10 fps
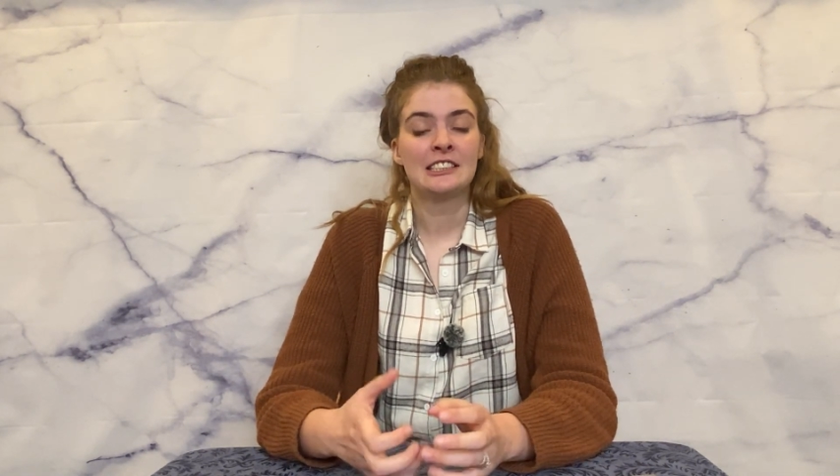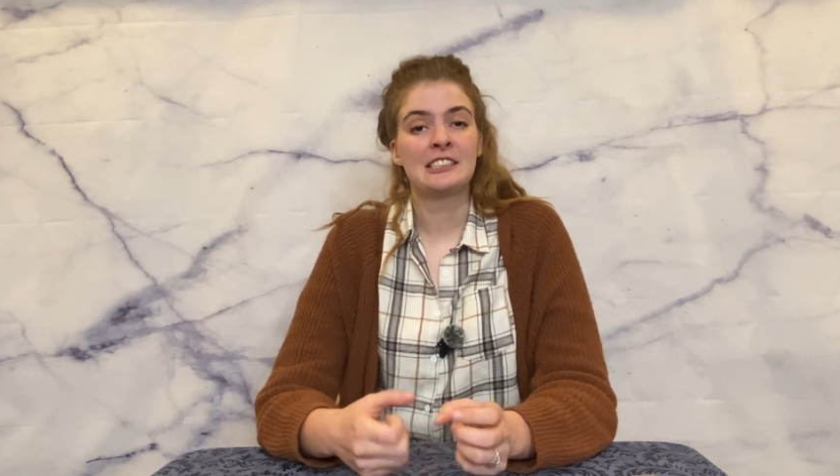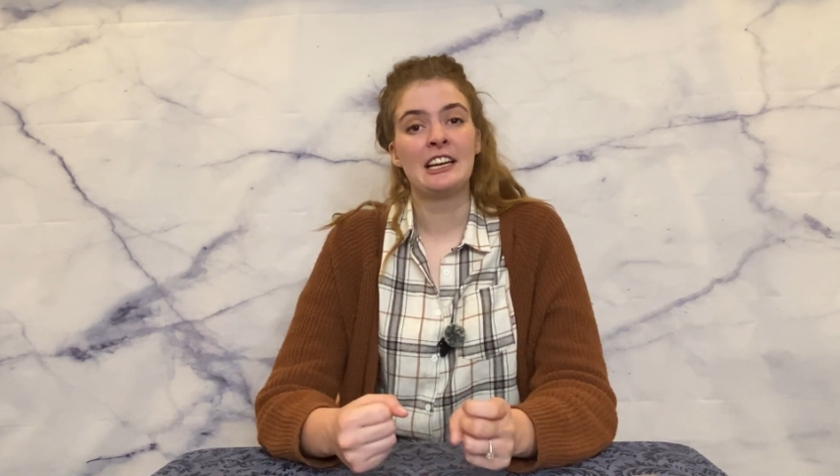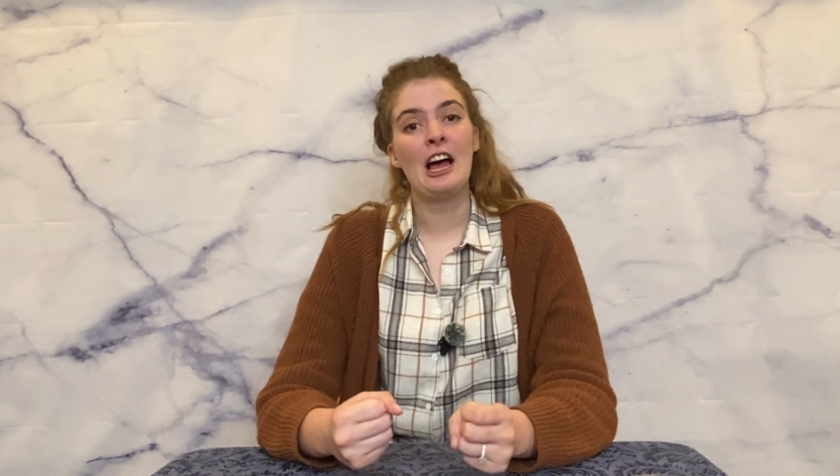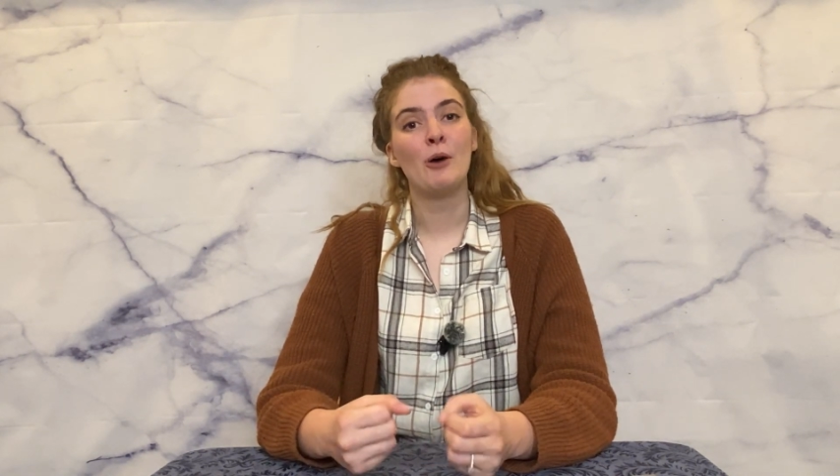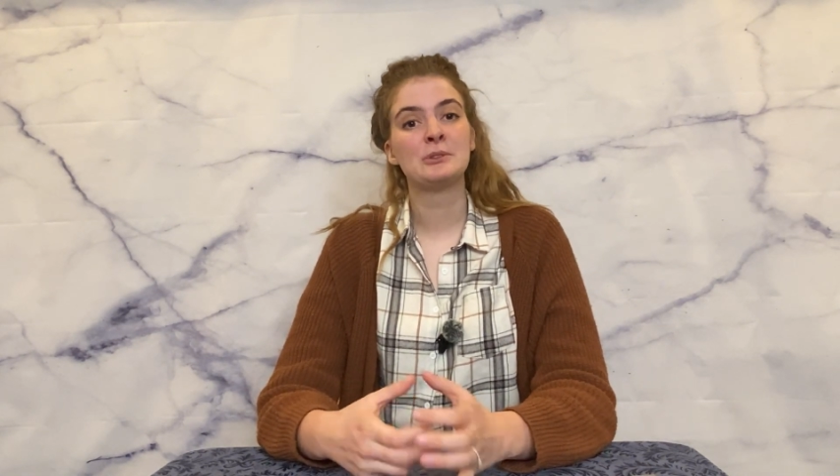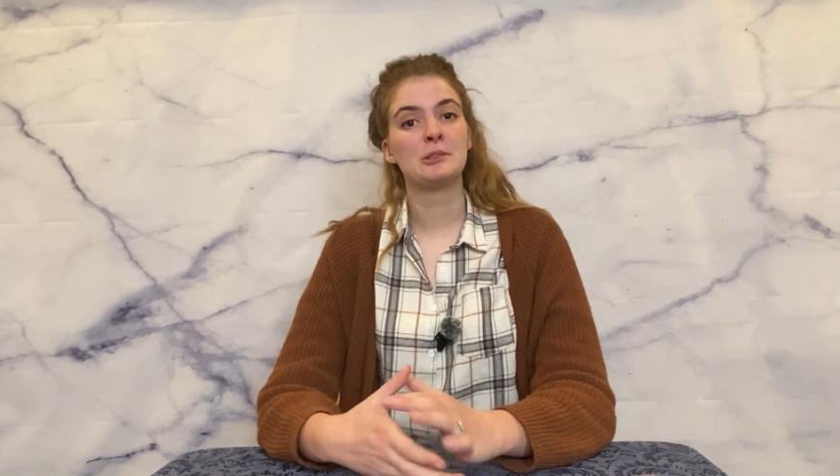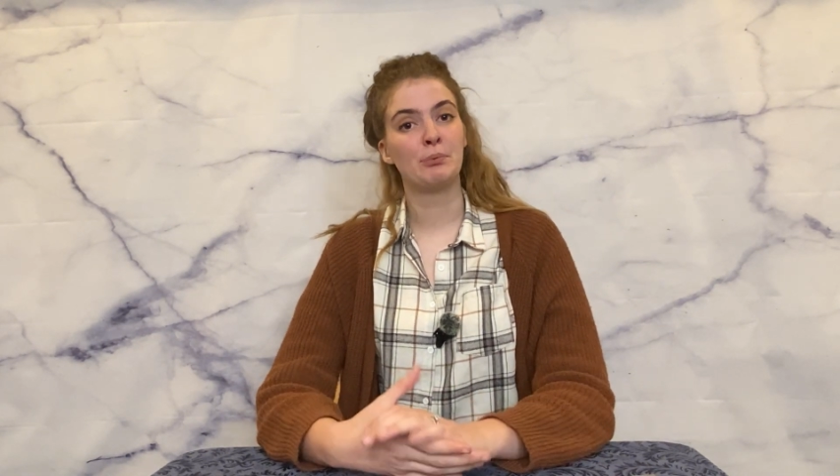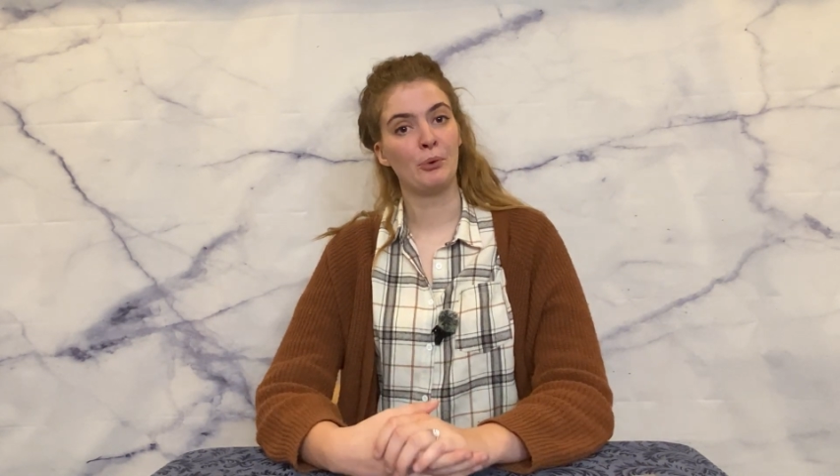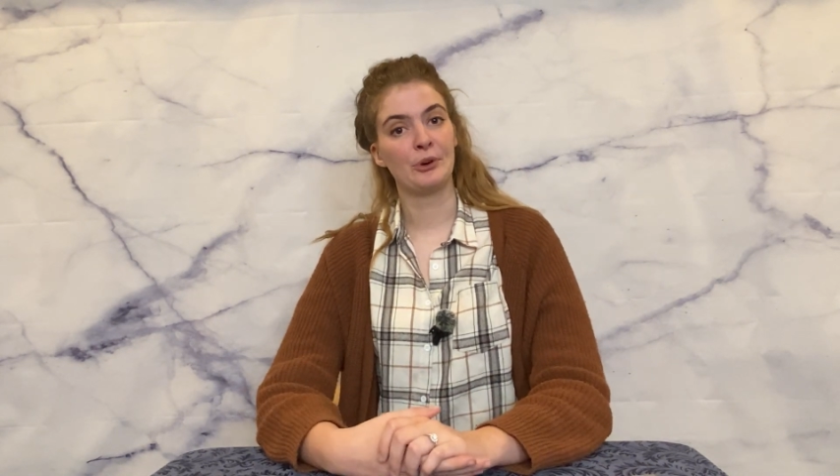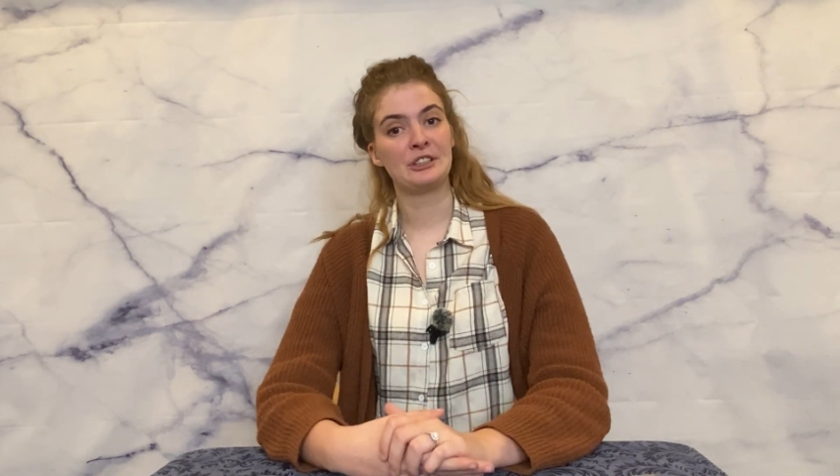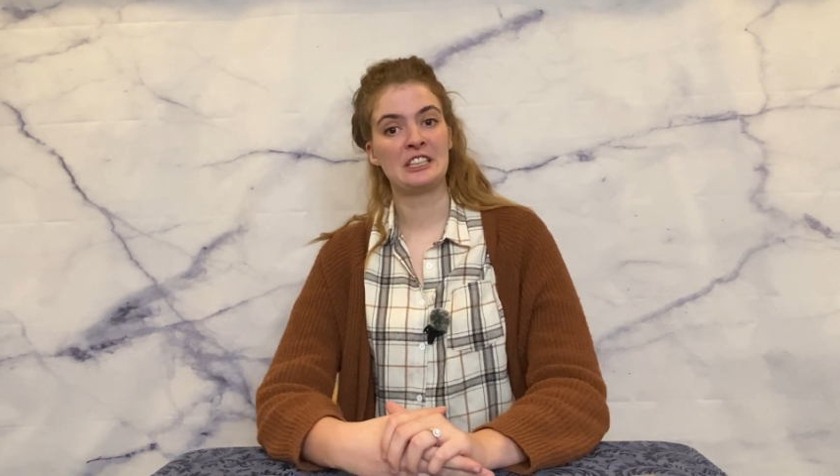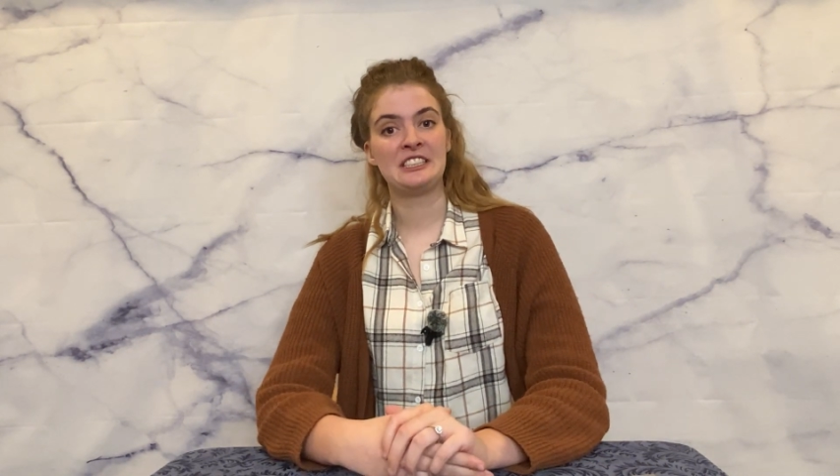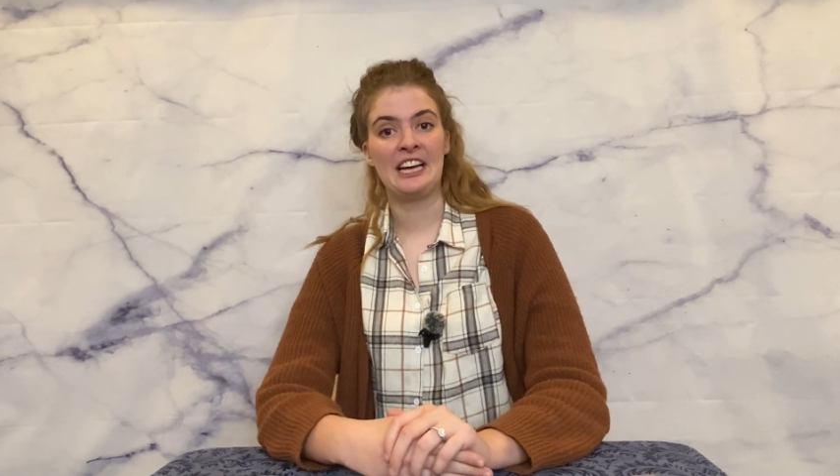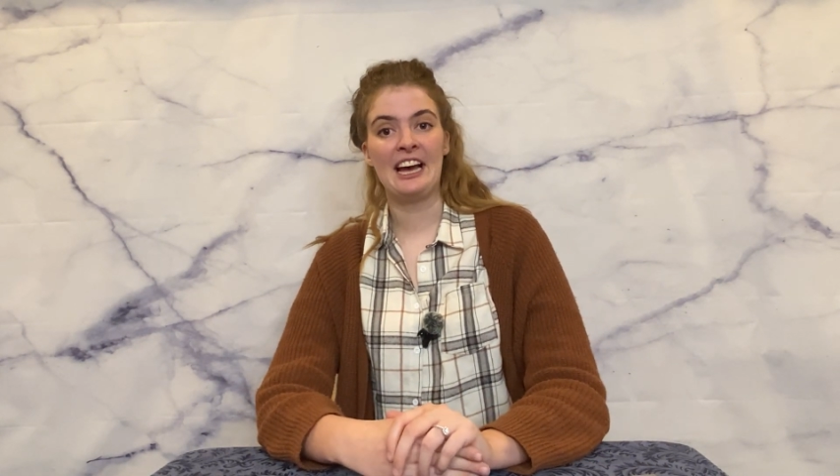just kind of helps support
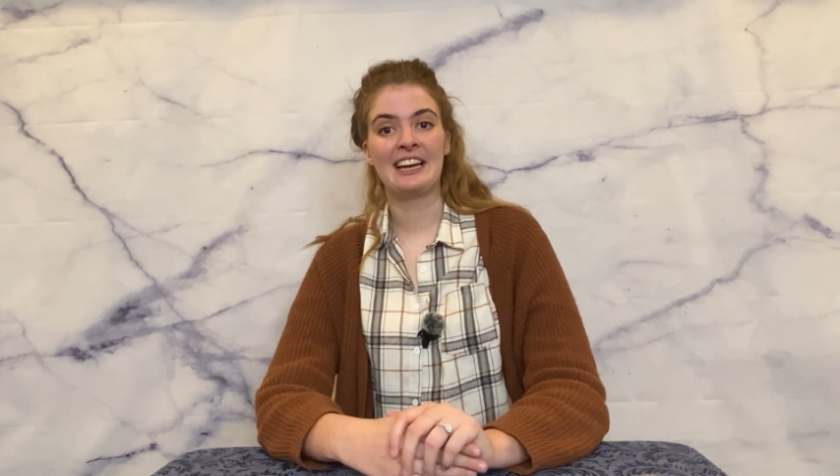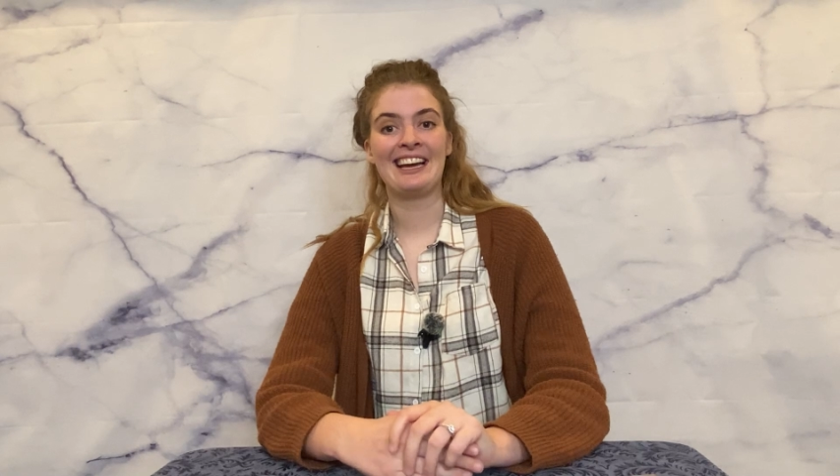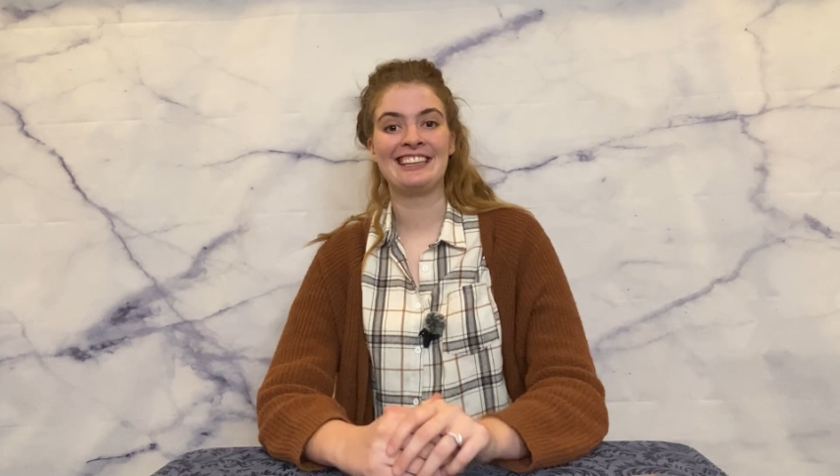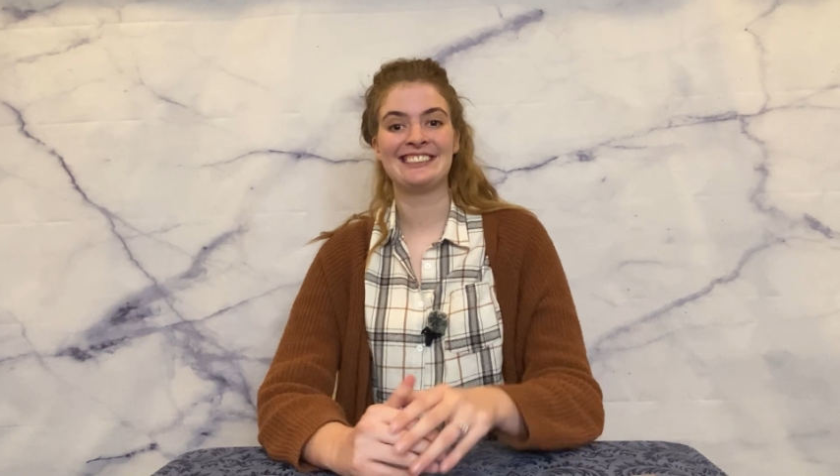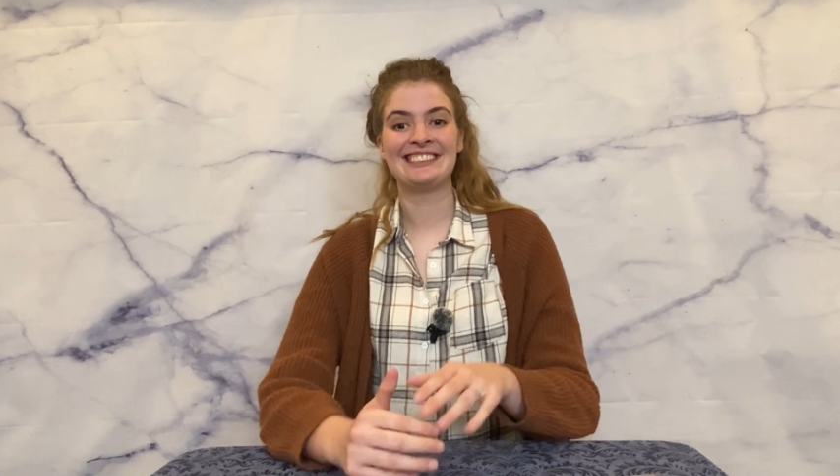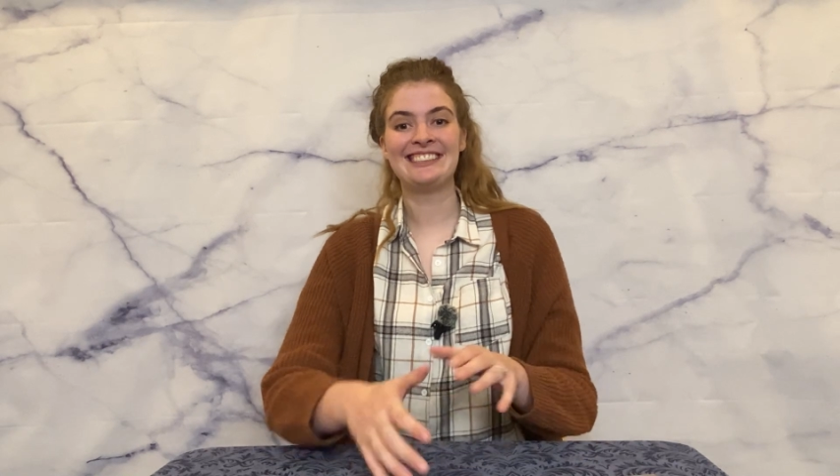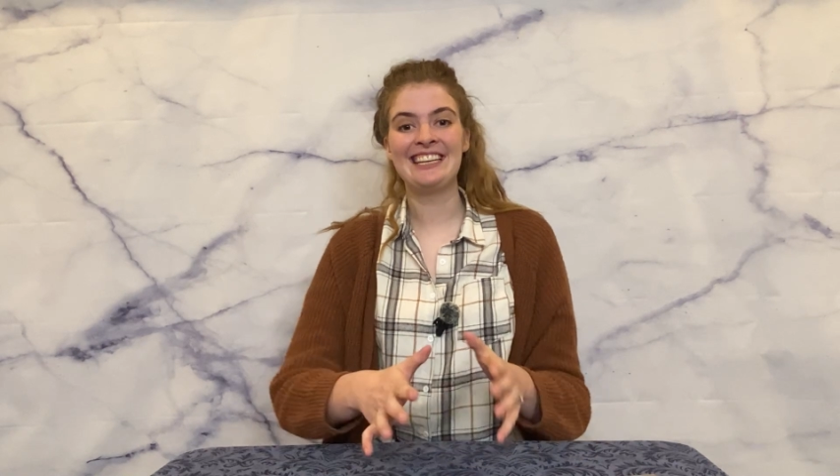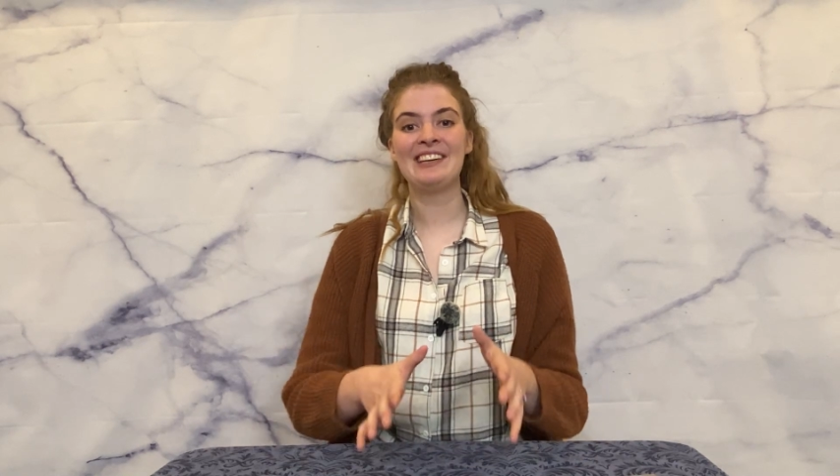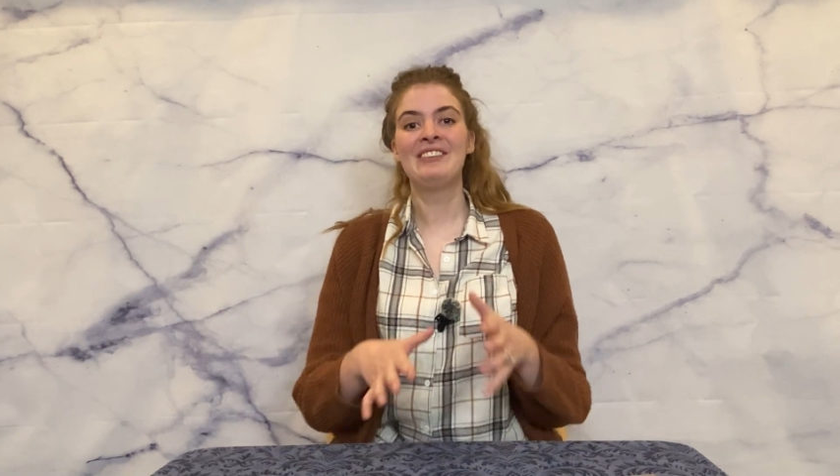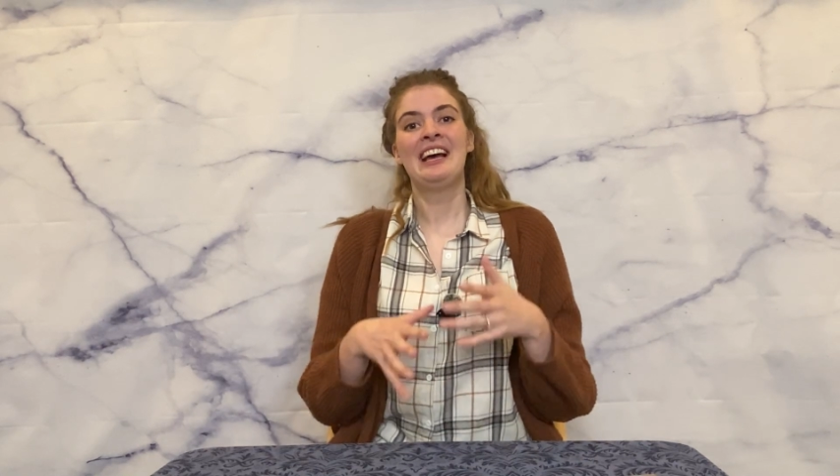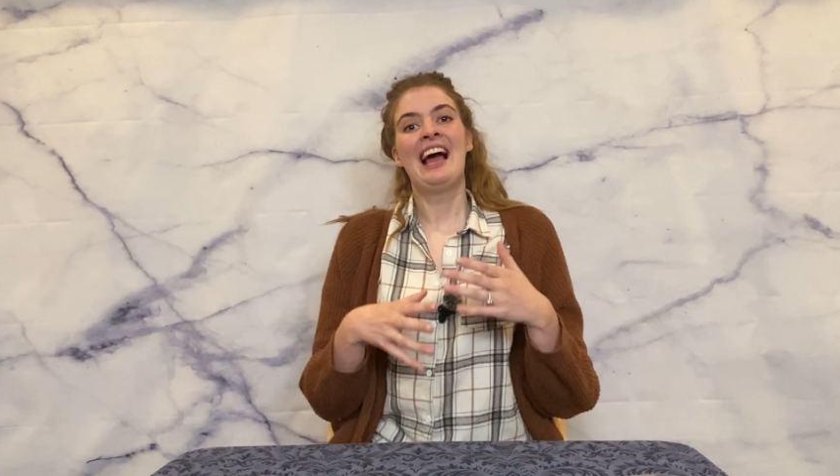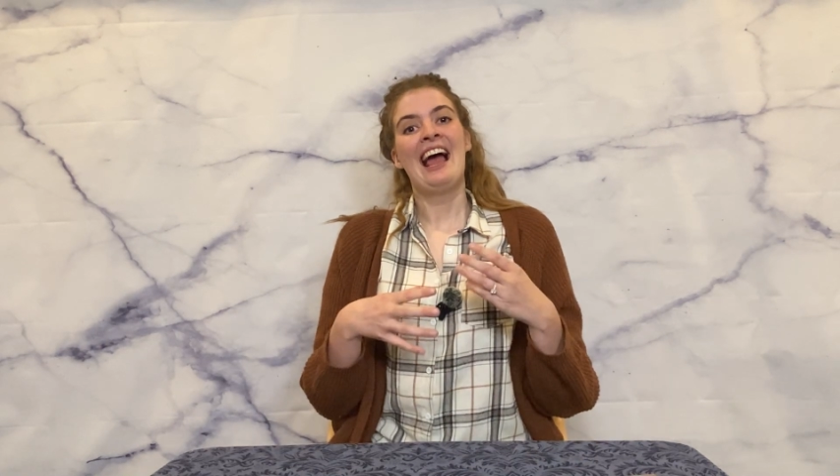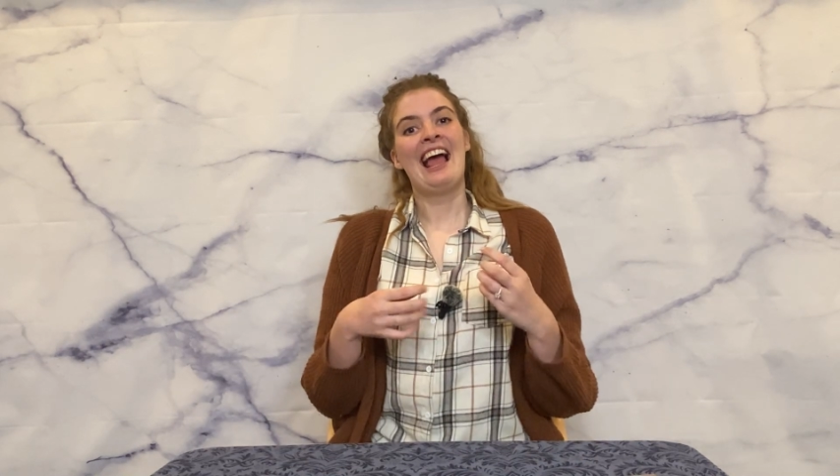the deck and its theme